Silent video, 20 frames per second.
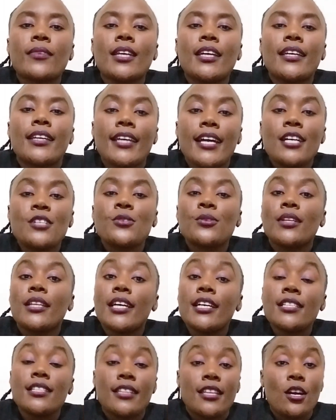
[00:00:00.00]

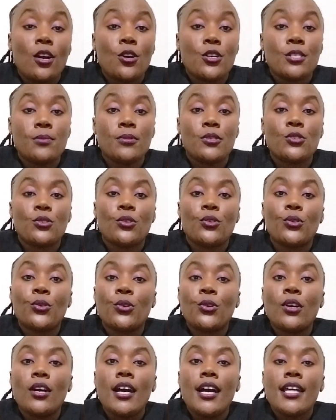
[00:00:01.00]
let the hospital
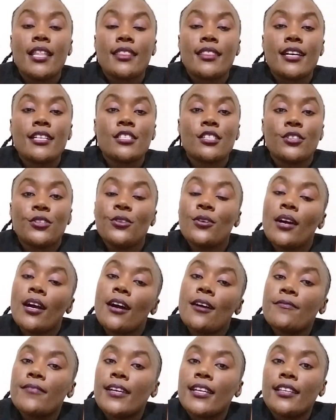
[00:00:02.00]
know that you
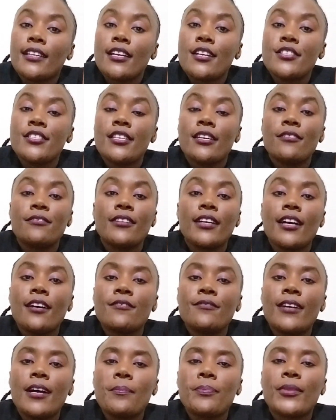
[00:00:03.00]
have NHIF
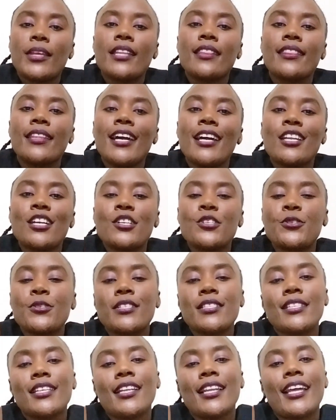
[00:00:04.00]
cover, and then you
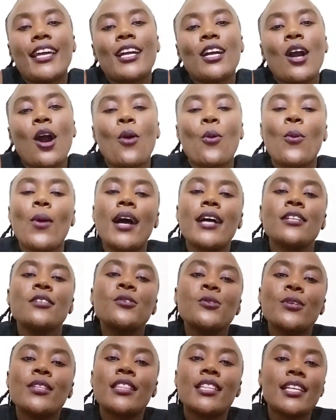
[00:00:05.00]
stay like 1
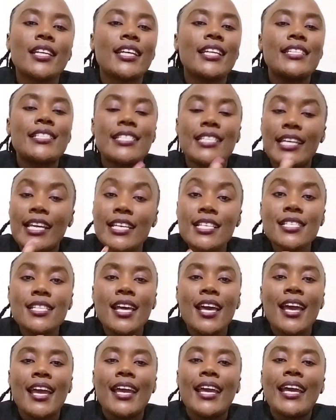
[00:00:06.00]
to 3 days,
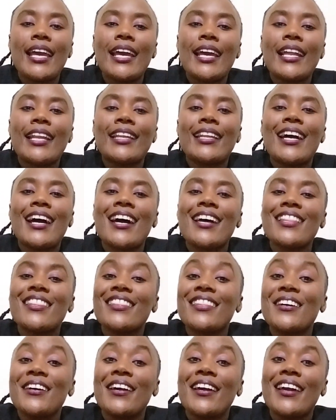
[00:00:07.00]
and
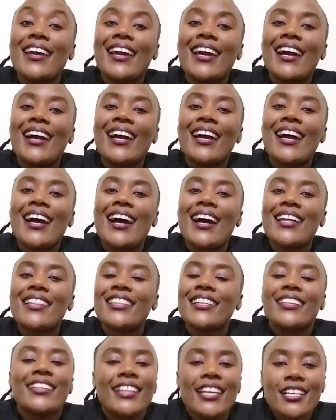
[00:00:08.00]
the
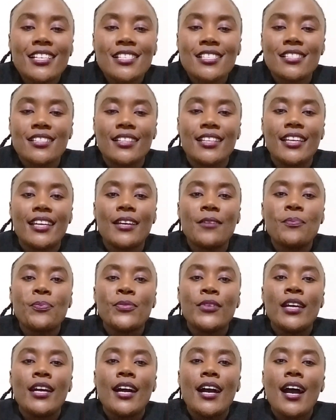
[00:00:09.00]
next day,
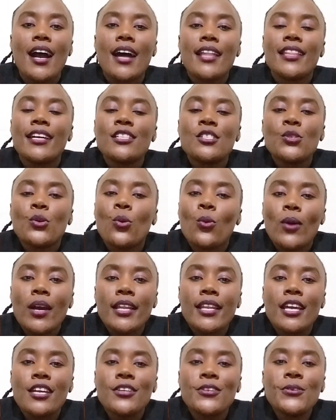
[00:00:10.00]
that's
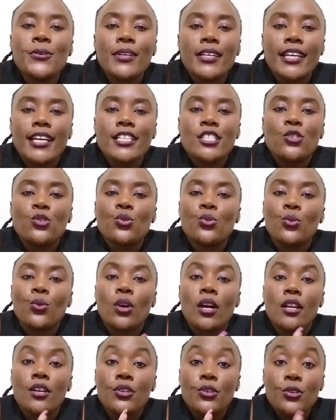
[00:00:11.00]
when you get to
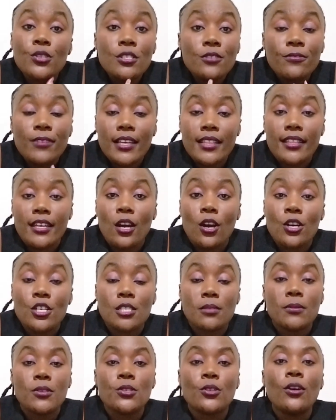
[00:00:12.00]
notify the
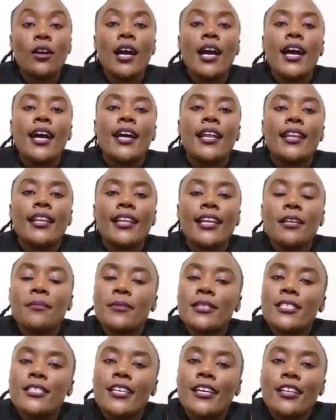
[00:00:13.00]
hospital. Let
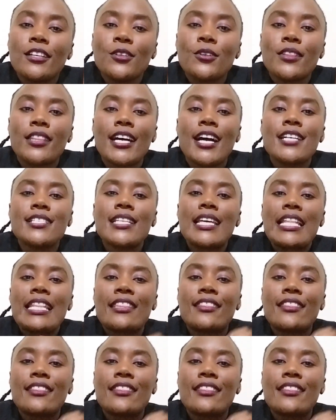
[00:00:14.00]
me tell you that